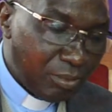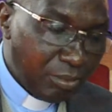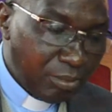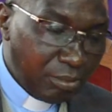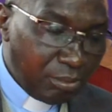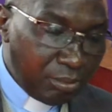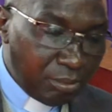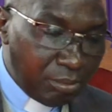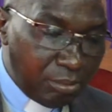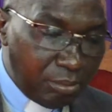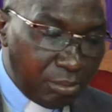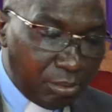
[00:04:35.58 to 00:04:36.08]

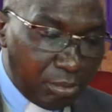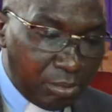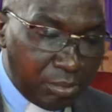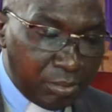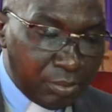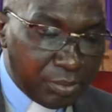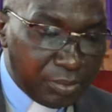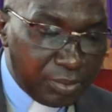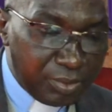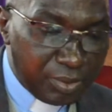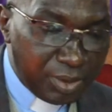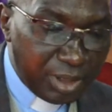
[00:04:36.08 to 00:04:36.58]

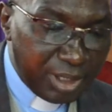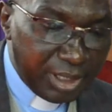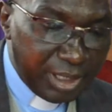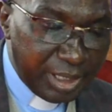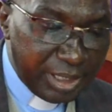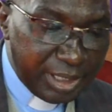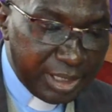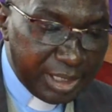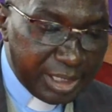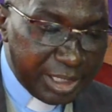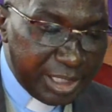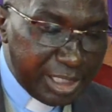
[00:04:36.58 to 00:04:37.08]

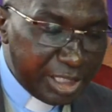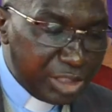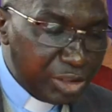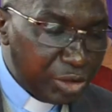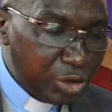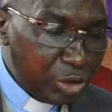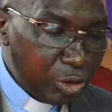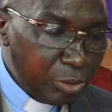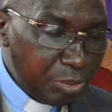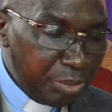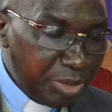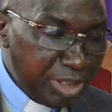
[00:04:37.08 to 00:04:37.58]
It
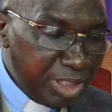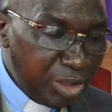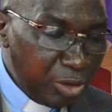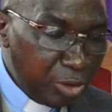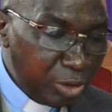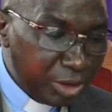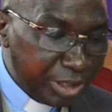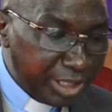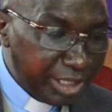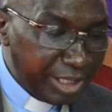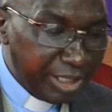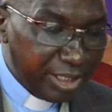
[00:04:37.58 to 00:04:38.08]
should be
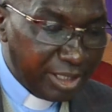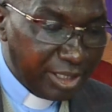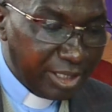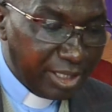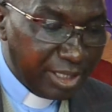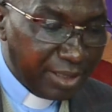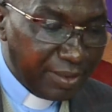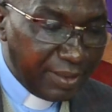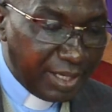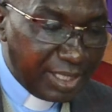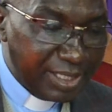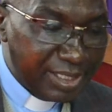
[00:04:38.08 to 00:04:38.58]
noted
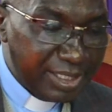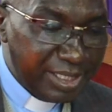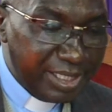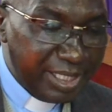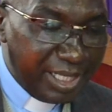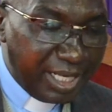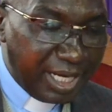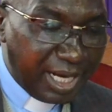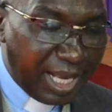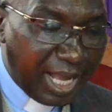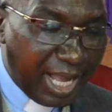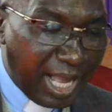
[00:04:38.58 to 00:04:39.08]
that
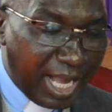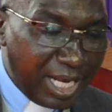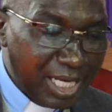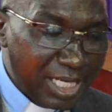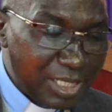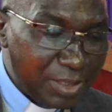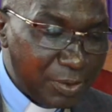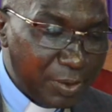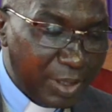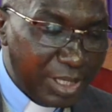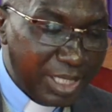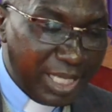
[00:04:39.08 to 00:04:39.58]
there are
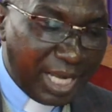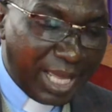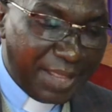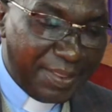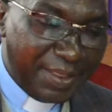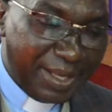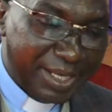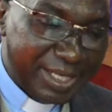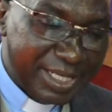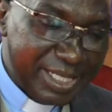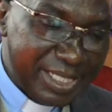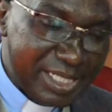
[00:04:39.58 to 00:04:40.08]
actually
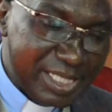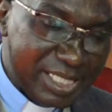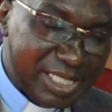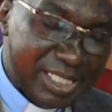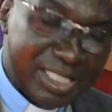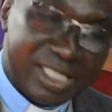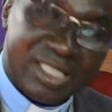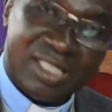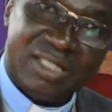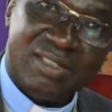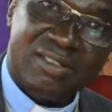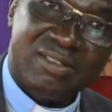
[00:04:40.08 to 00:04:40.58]
other
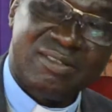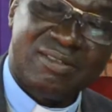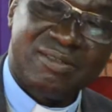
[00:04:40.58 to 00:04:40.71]
cases.